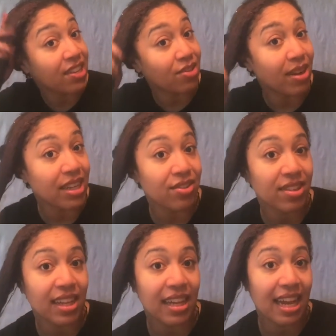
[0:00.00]
So I
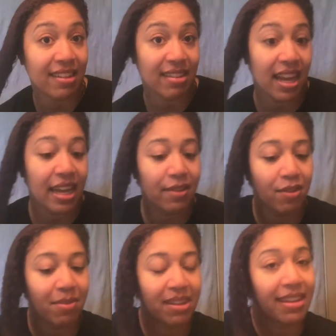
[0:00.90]
used it last night
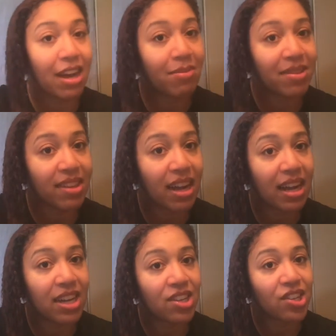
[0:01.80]
for my scalp
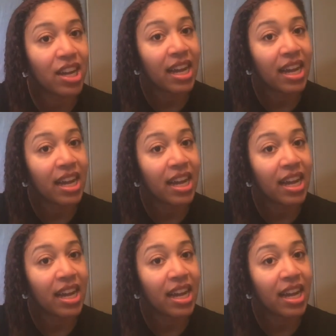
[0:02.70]
massage